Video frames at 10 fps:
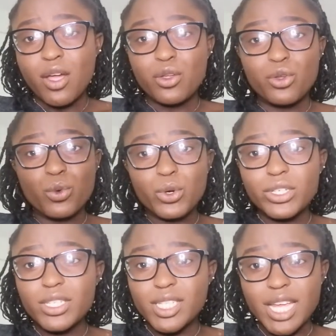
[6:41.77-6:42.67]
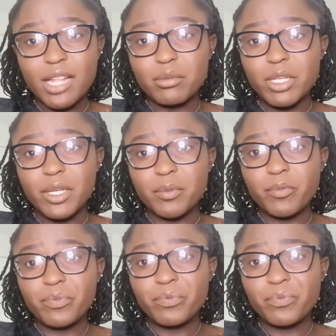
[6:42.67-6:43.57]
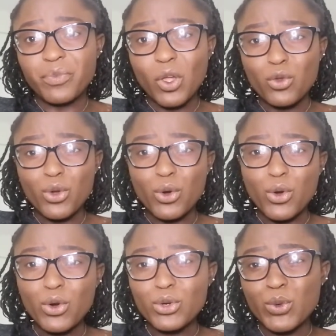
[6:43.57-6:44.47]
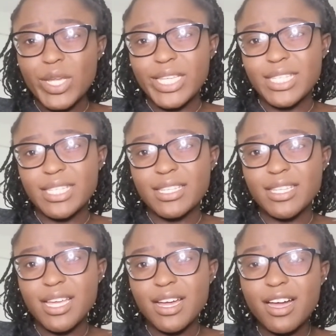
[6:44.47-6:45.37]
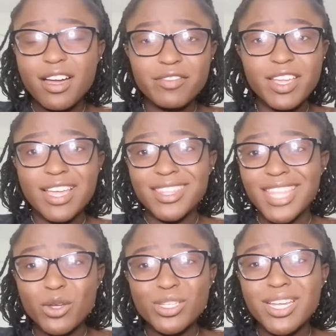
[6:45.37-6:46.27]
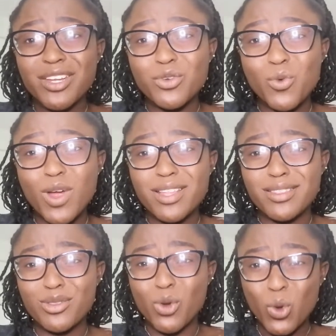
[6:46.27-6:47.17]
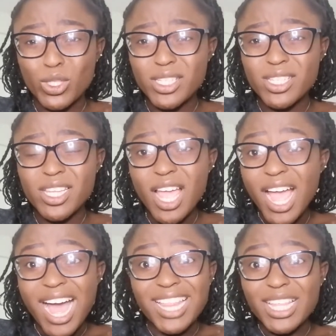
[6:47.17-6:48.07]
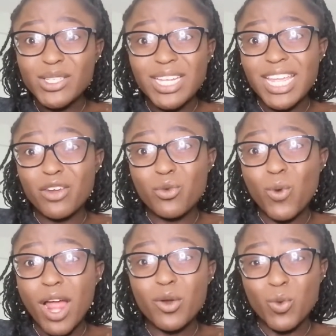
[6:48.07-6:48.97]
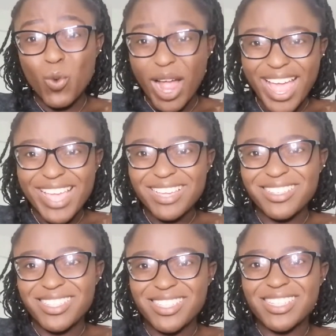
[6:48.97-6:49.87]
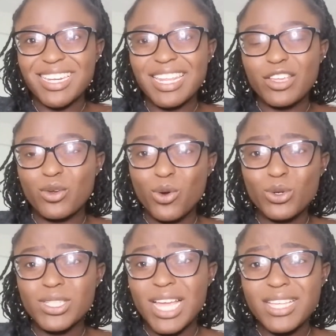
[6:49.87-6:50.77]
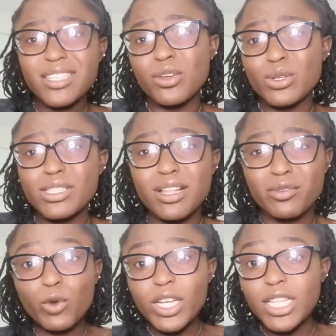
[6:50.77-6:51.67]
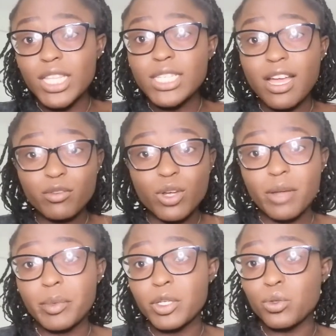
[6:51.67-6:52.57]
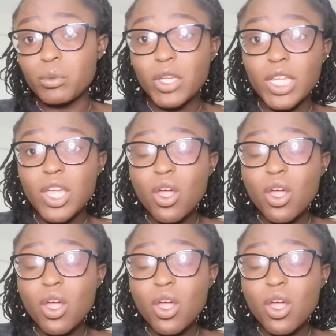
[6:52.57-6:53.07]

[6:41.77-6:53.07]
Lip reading: You won't tell me you're always having 1,001 thoughts, 1,001 whys, like you're always asking yourself, why did this have to happen to me?